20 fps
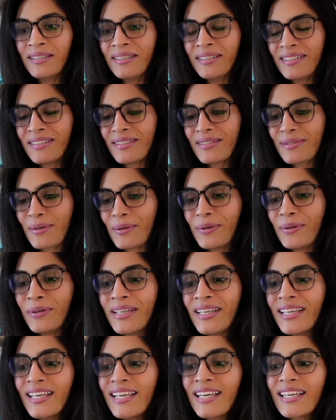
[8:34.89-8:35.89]
So
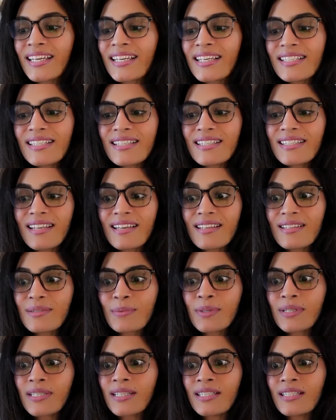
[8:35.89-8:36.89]
he just does
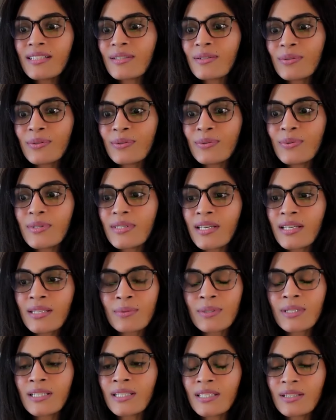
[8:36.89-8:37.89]
what he needs to do, says
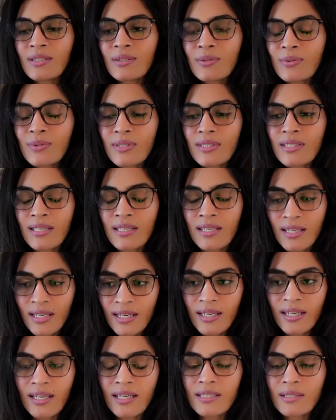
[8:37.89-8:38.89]
what he needs to
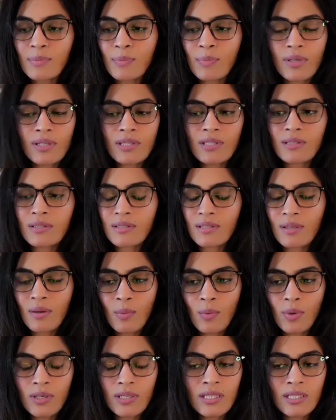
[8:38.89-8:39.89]
say, express
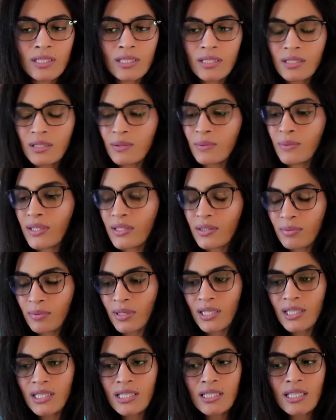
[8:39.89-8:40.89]
what he needs to
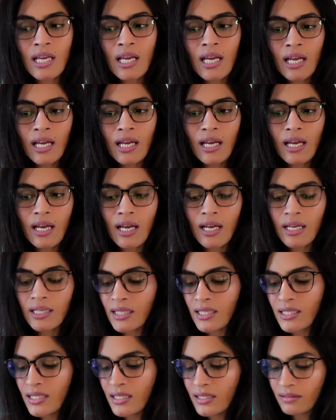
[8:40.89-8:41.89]
express. And
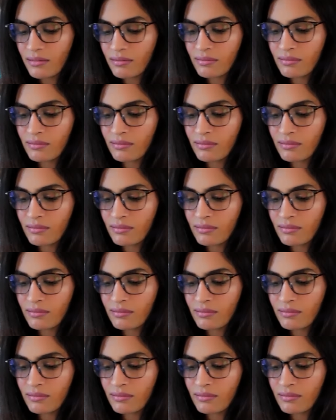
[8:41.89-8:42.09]
that's it.